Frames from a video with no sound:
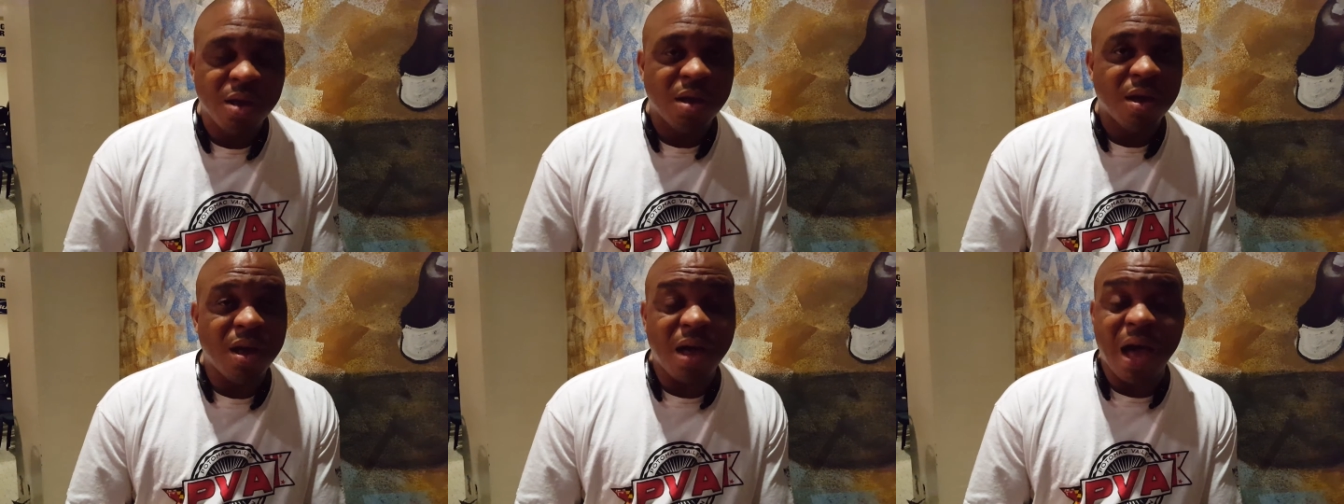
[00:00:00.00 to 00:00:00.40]

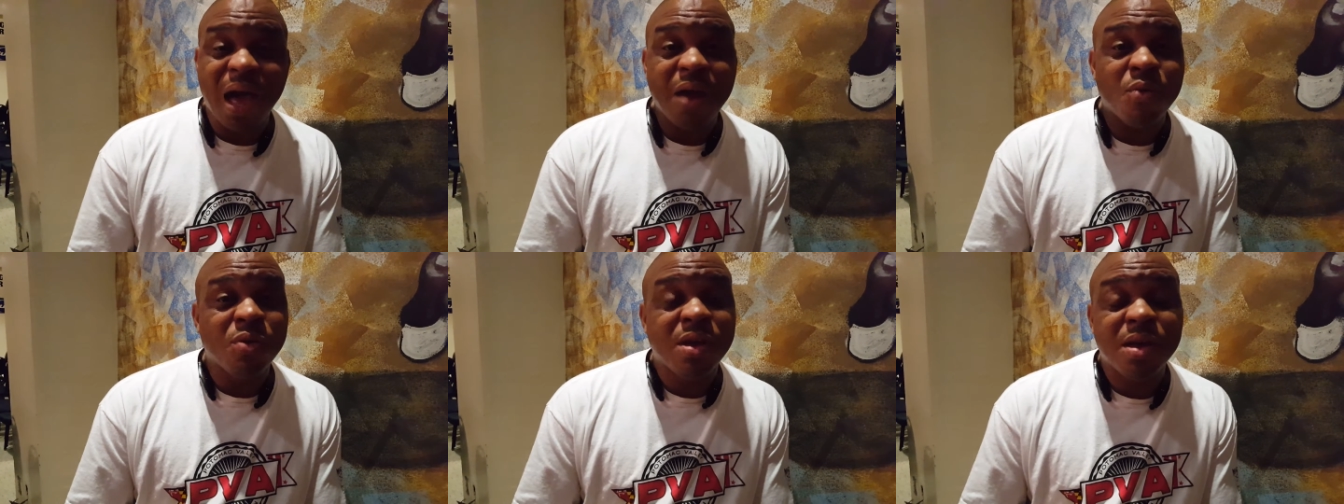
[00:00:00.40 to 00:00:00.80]

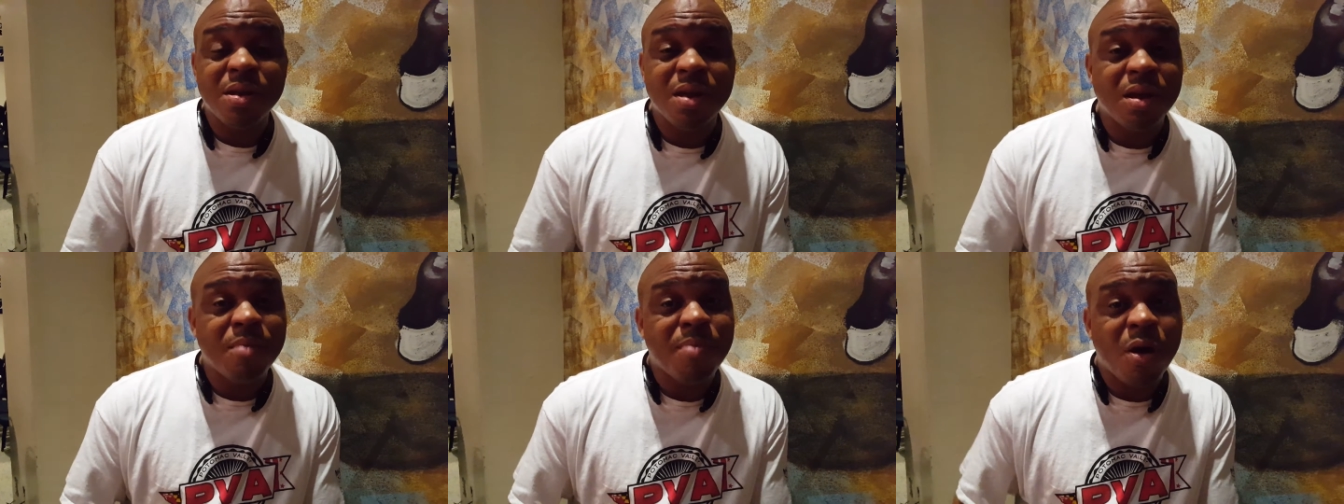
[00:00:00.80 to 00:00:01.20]
I don't care
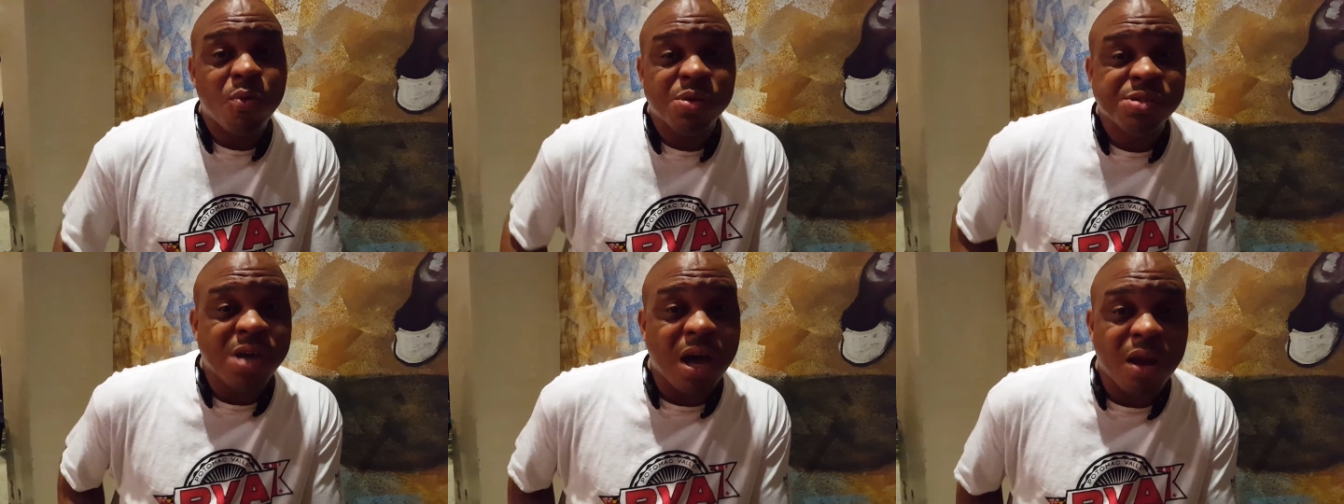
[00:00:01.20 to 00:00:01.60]
nothing about
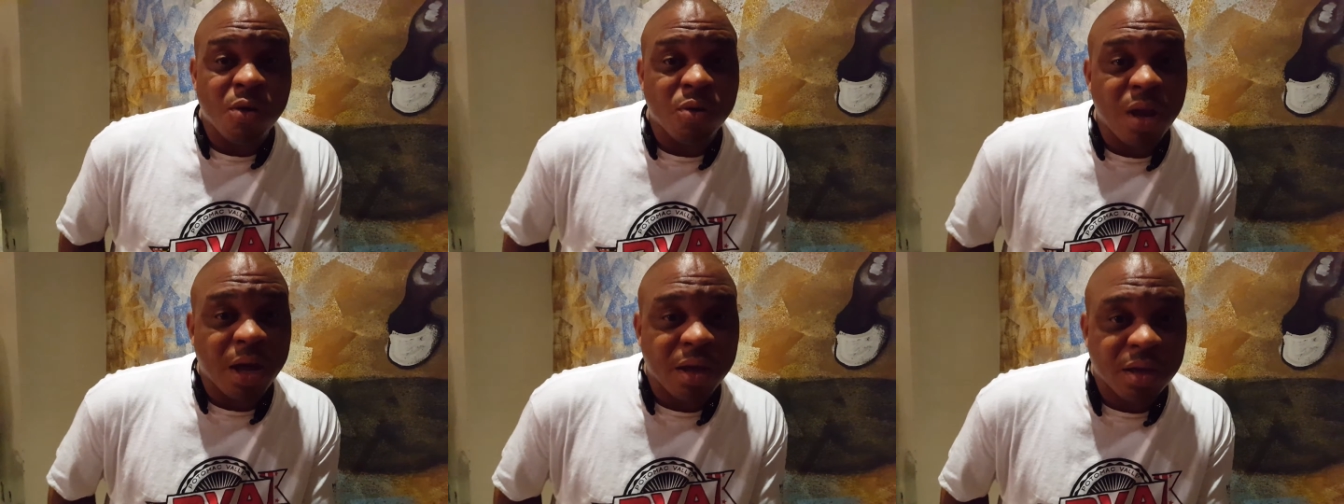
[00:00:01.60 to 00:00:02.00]
what y'all
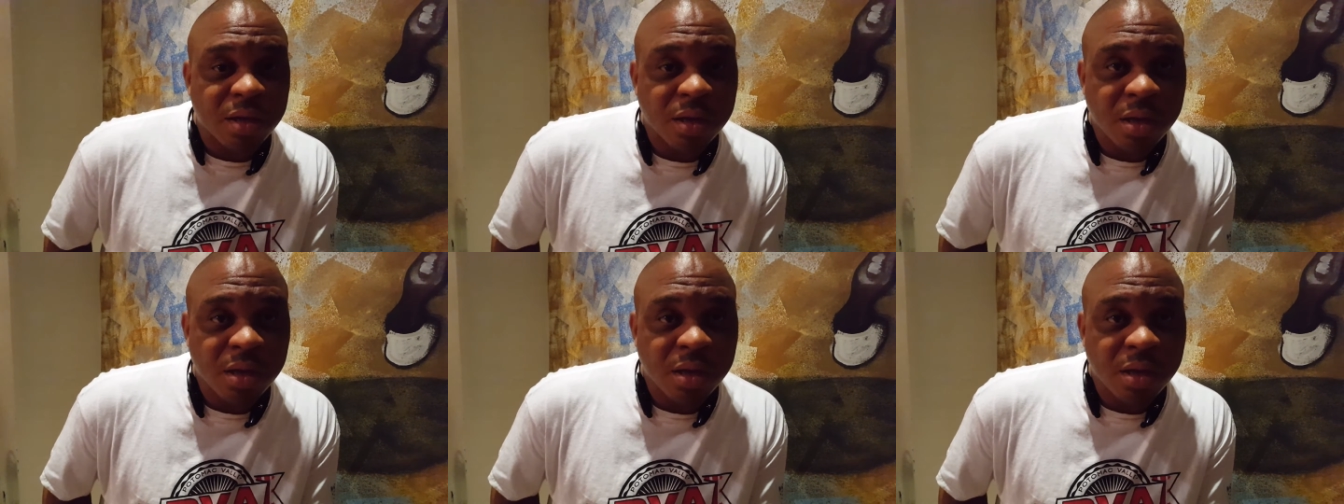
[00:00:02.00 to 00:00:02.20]
don't like.